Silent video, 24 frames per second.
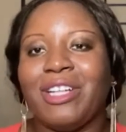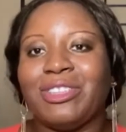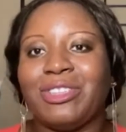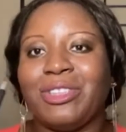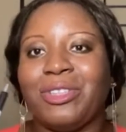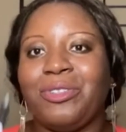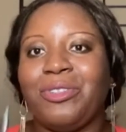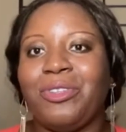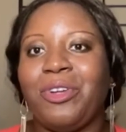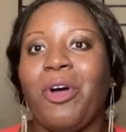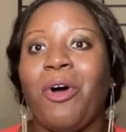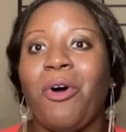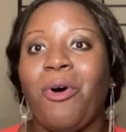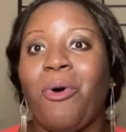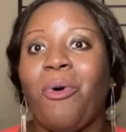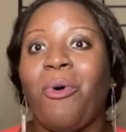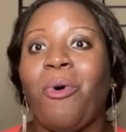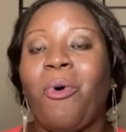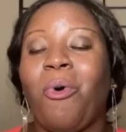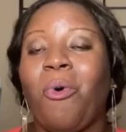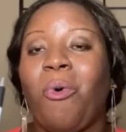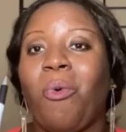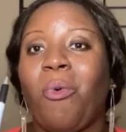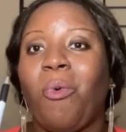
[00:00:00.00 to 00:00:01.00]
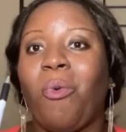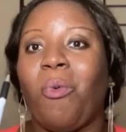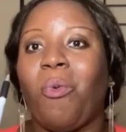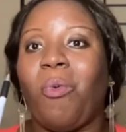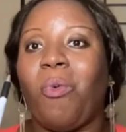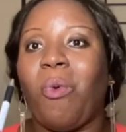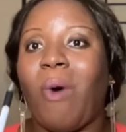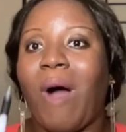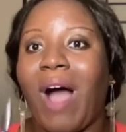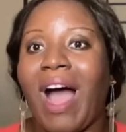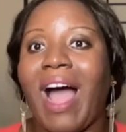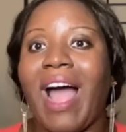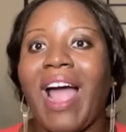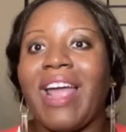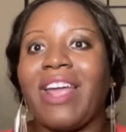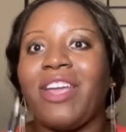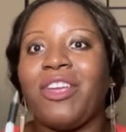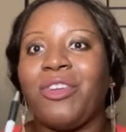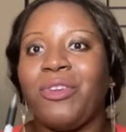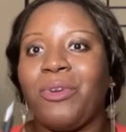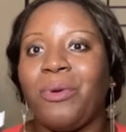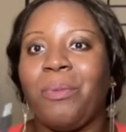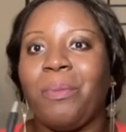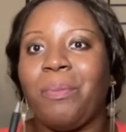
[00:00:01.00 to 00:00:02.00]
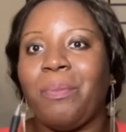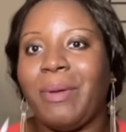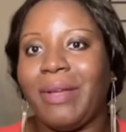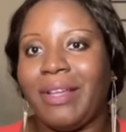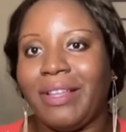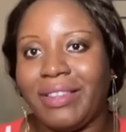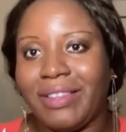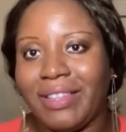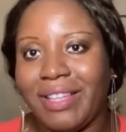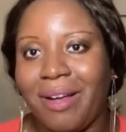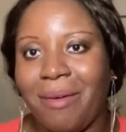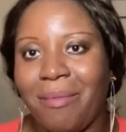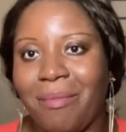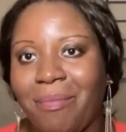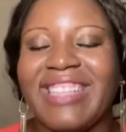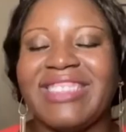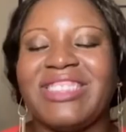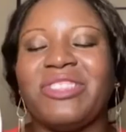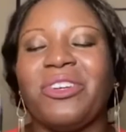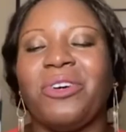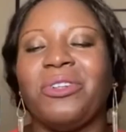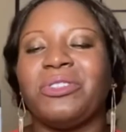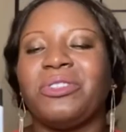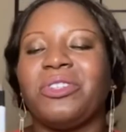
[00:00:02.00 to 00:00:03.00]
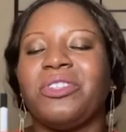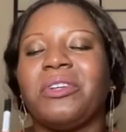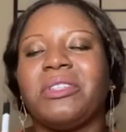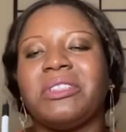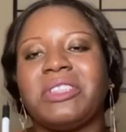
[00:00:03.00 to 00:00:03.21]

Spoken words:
to know why you build them. Those are the